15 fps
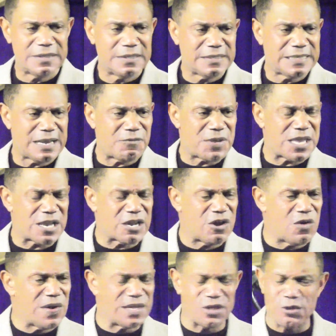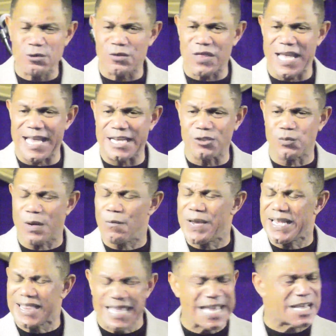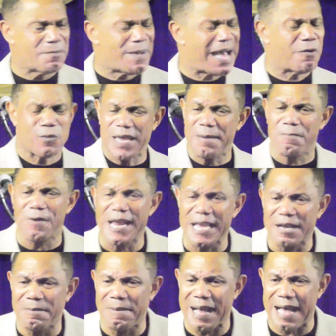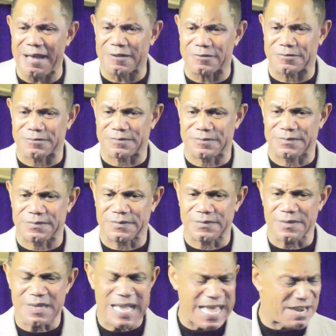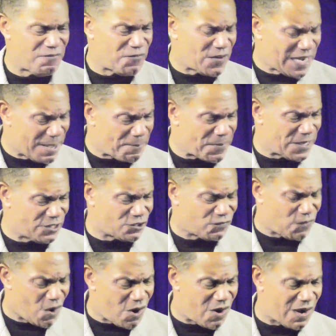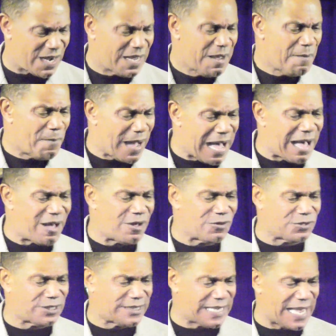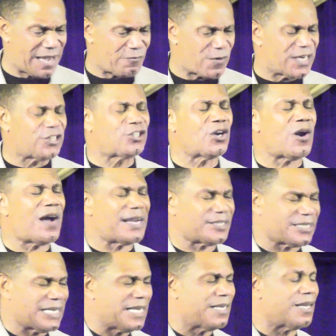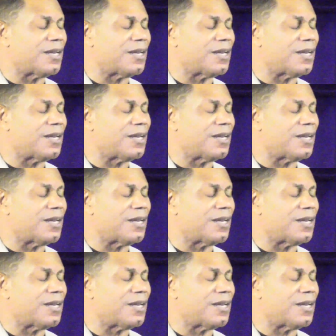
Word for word: that when you're going through things, what we think about, we bring about. And in Philippians four, Paul said, rejoice in the